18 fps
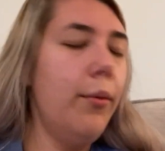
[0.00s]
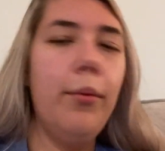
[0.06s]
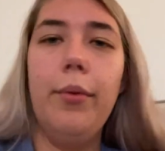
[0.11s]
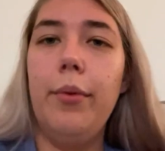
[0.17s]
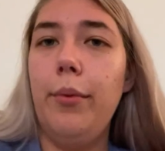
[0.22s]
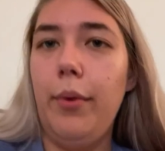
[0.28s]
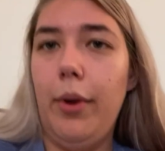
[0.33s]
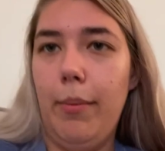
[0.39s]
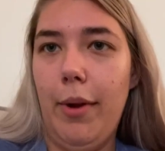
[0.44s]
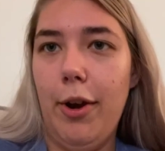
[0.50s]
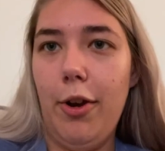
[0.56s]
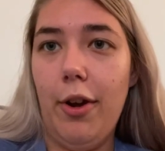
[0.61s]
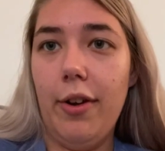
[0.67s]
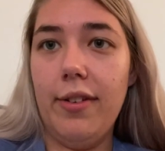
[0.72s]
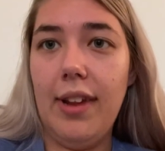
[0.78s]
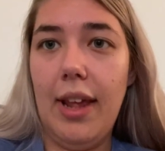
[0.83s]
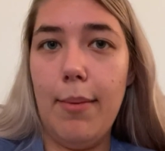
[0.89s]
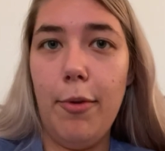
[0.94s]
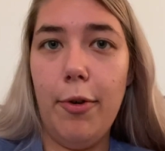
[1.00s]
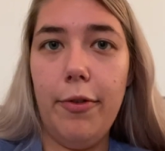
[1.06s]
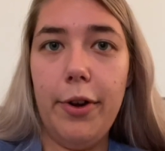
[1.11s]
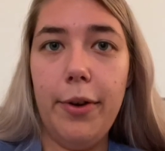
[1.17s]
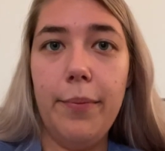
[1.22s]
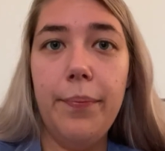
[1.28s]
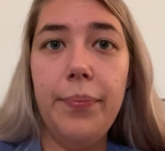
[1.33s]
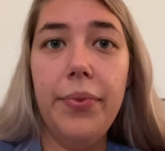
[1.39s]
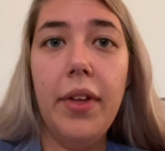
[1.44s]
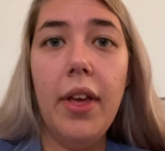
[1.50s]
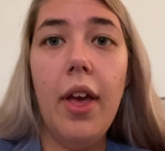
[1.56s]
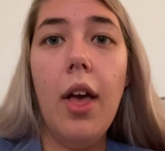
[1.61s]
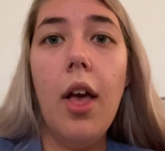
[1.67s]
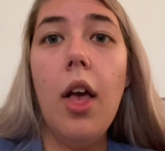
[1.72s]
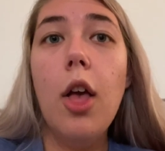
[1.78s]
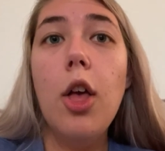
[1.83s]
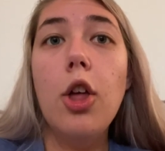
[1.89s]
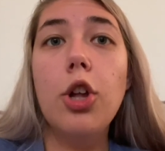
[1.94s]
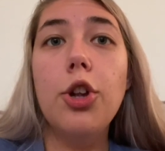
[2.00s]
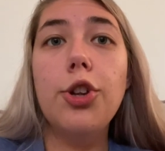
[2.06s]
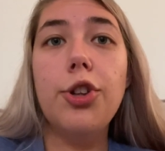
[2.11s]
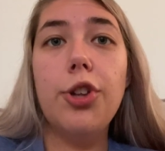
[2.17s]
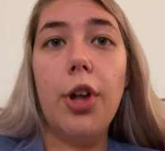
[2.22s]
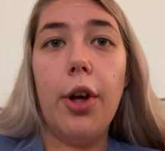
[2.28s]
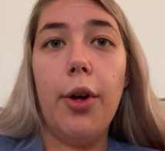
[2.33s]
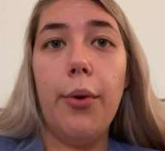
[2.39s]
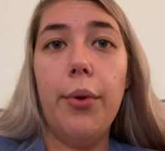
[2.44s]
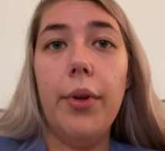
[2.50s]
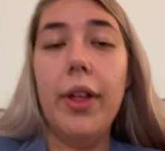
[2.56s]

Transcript: One of my dogs came over. So